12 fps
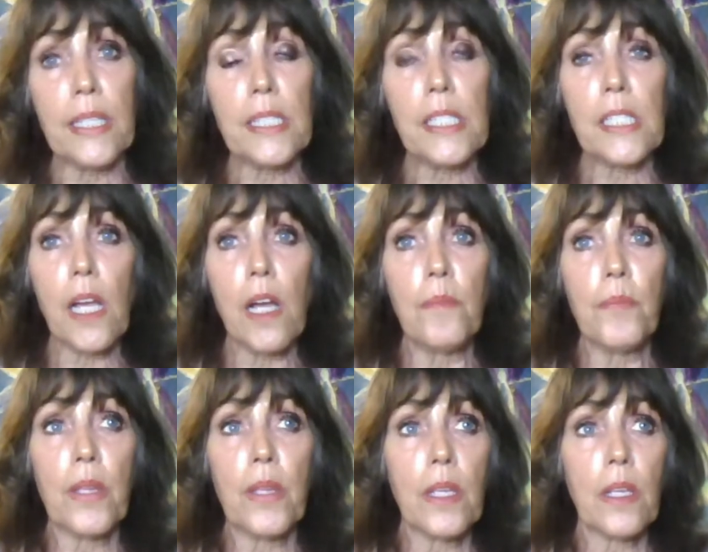is.
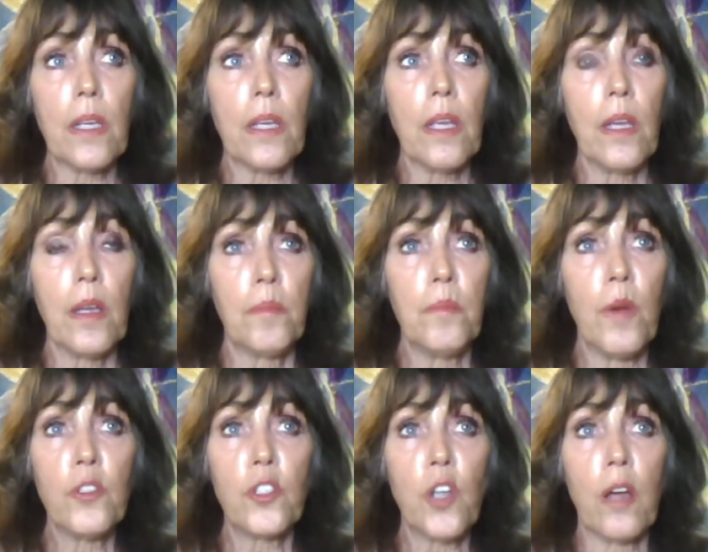
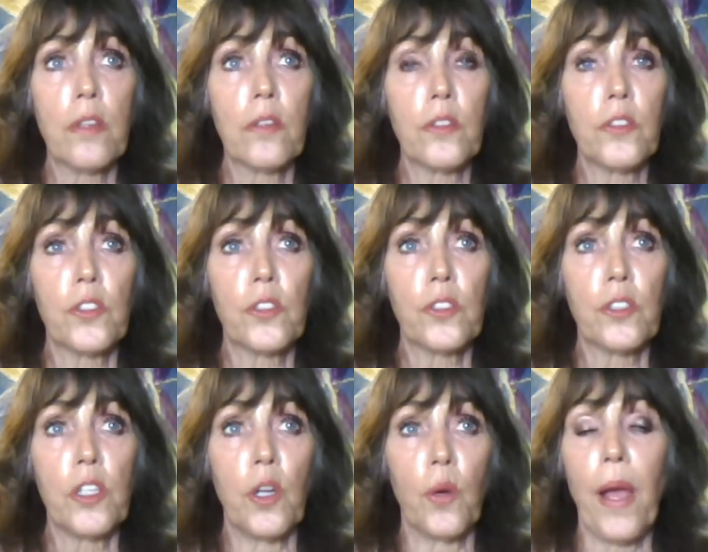Most authors,
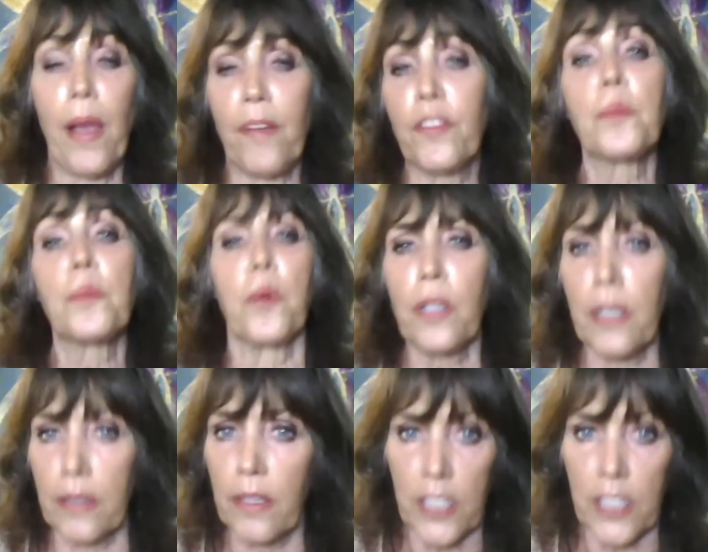have their book and
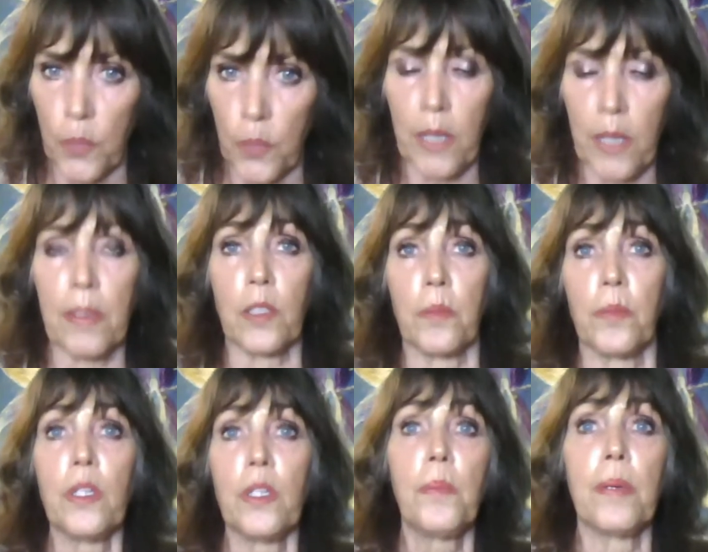that they speak about their
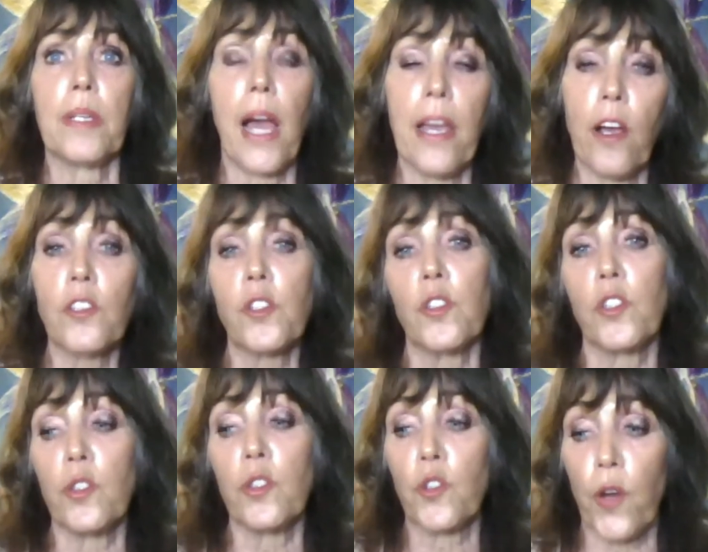book, but I also
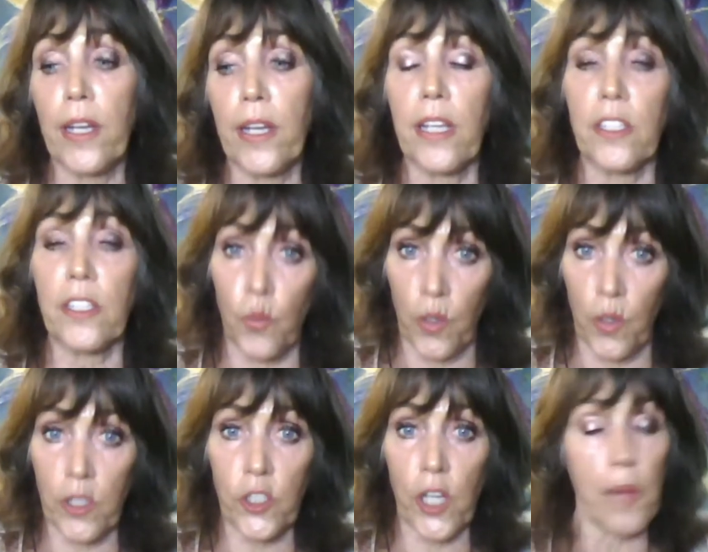do trainings and
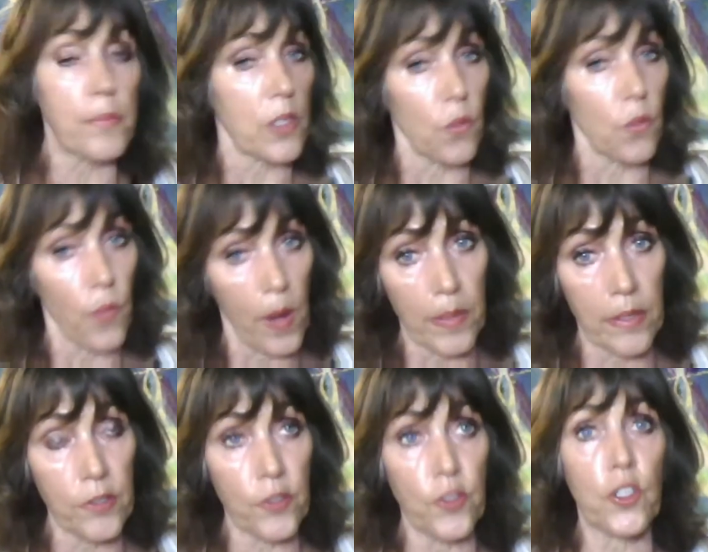workshops and
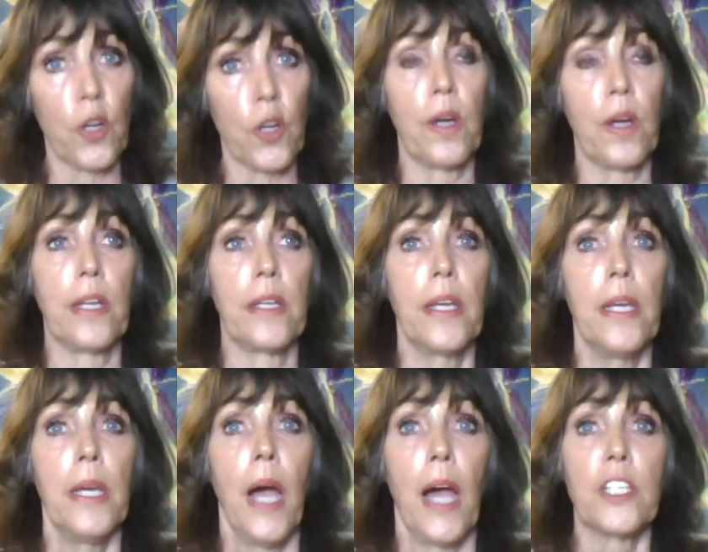webinars and so on.
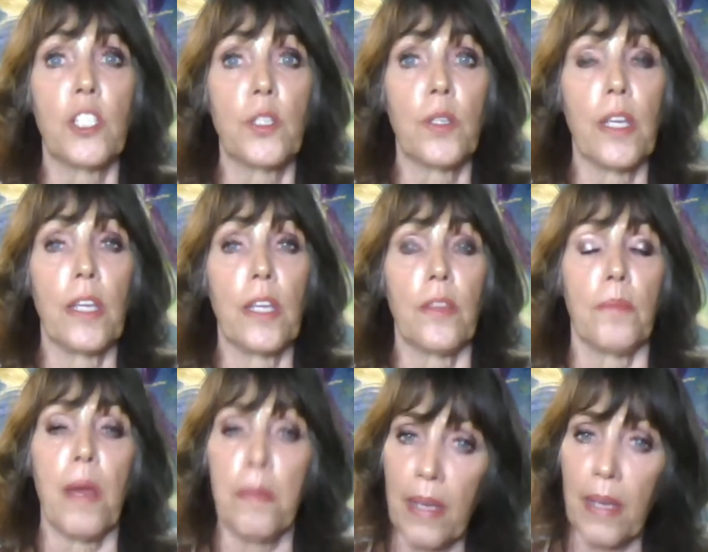And
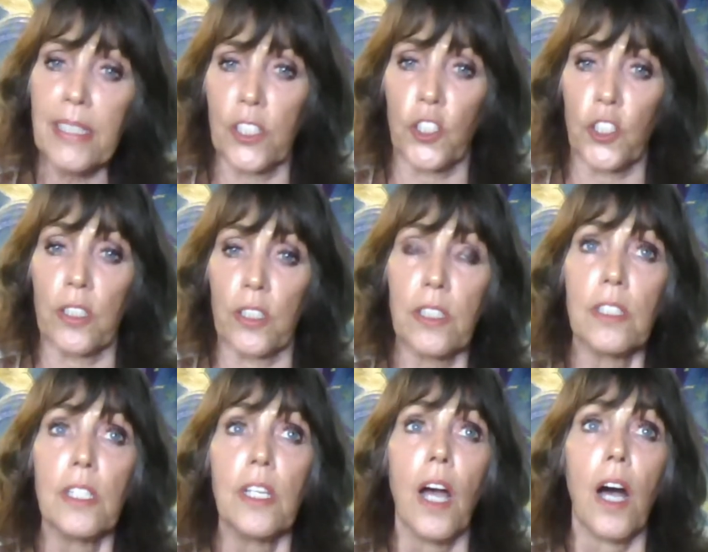my messages,
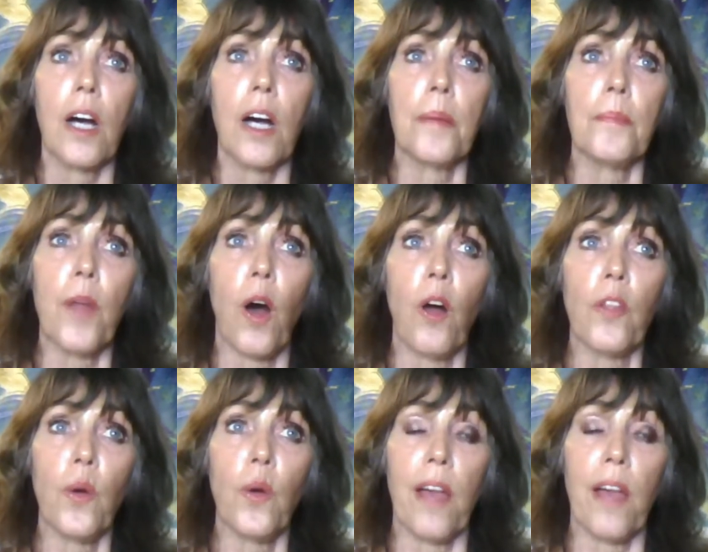
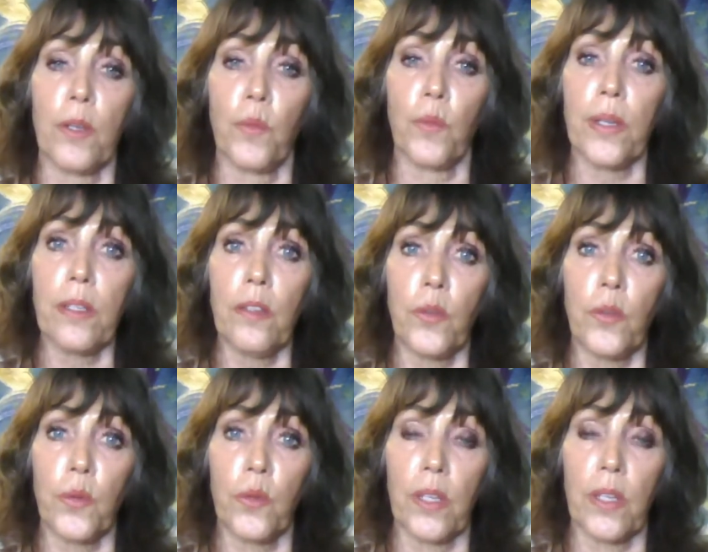although have been written
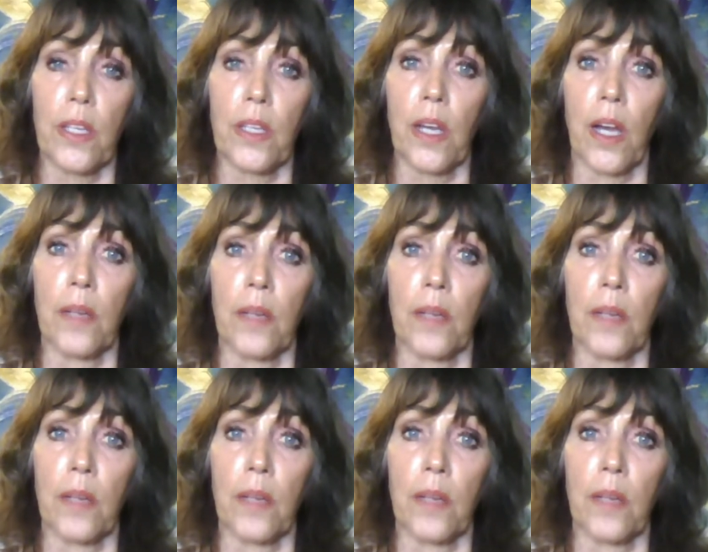to the